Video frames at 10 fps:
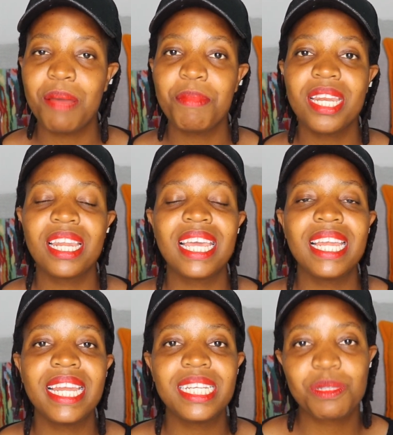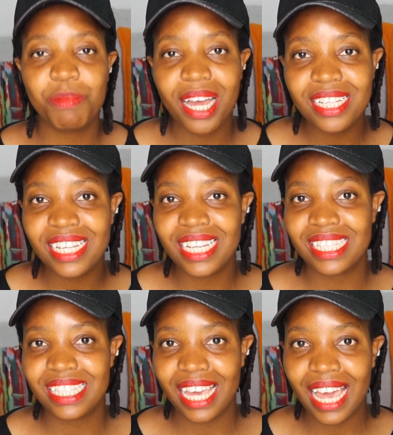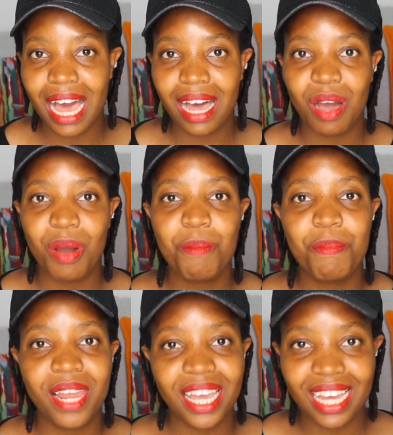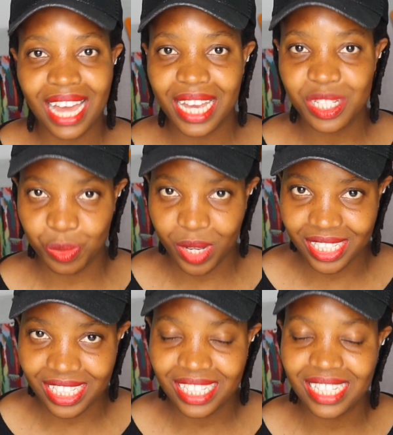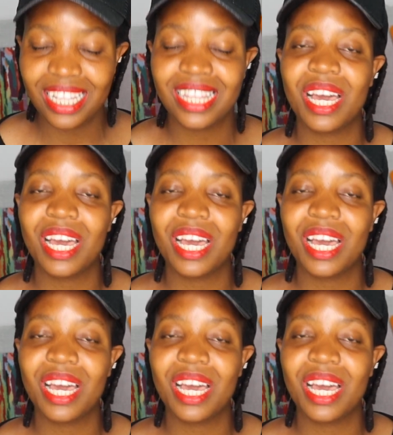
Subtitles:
I mean, in as much as there are black guys who are cheating,